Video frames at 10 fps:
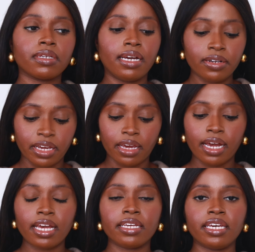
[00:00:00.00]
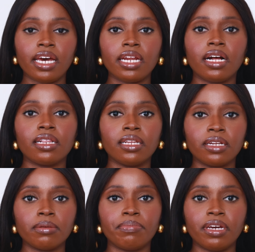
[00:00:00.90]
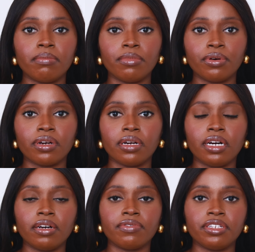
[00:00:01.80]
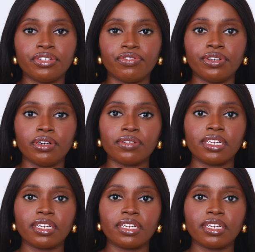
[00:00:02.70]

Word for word: Okay, I get a little bit more of the different notes,